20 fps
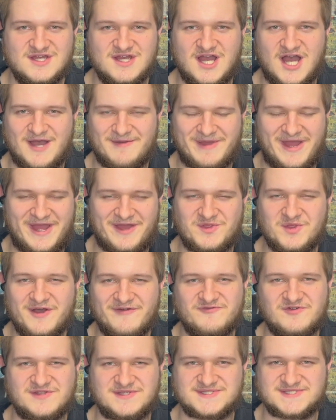I love
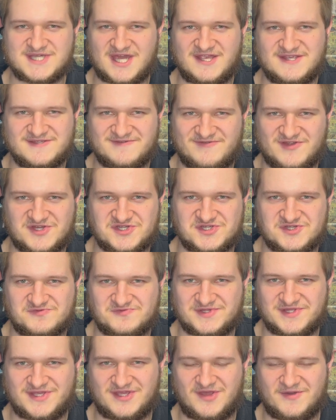when science fiction
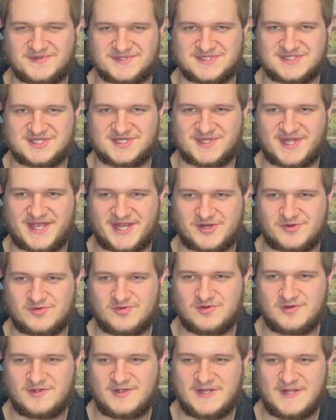really goes into
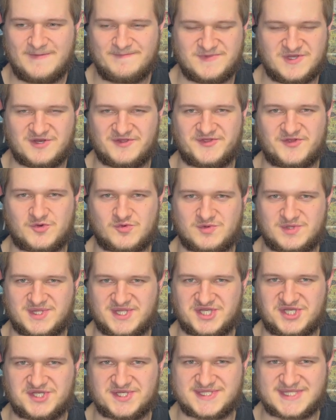the
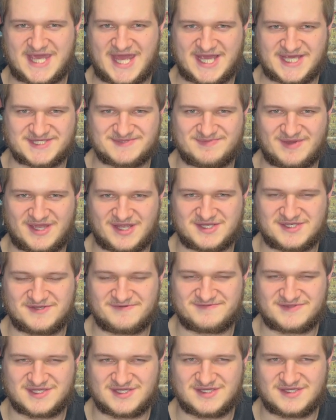religious aspect
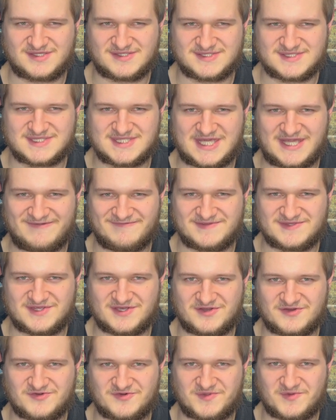of things, even
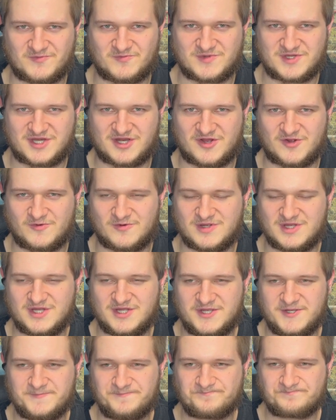though,
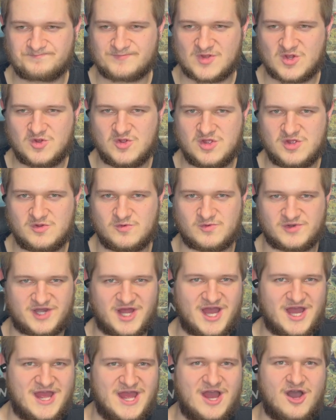we're
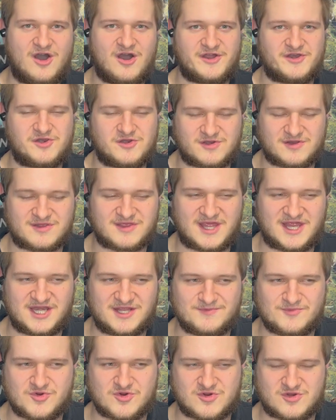not on Earth
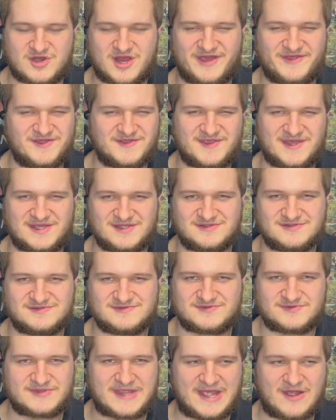anymore. I think
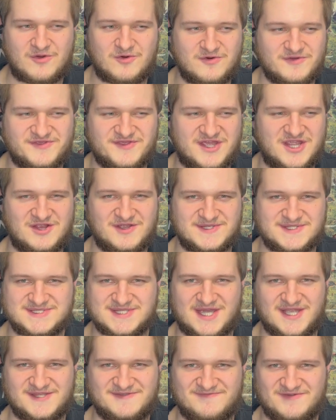that whole thing in
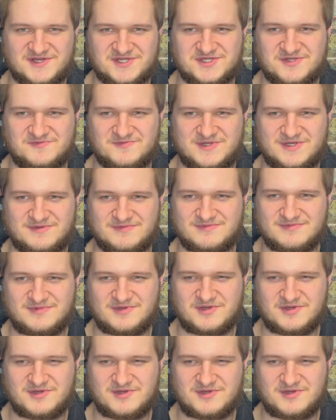science fiction when